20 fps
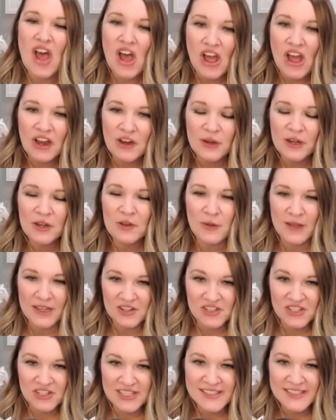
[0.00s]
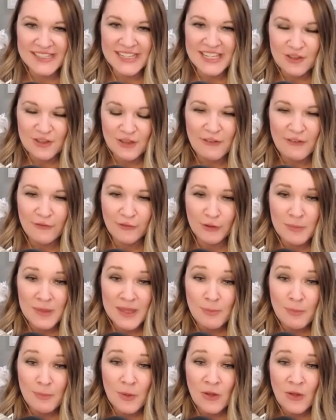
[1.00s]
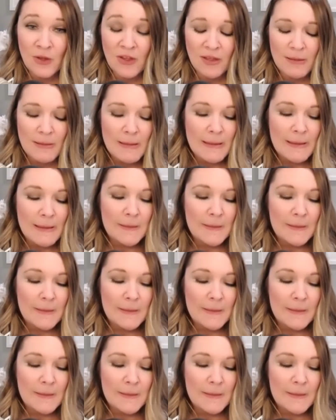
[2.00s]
awkward questions that you get from people.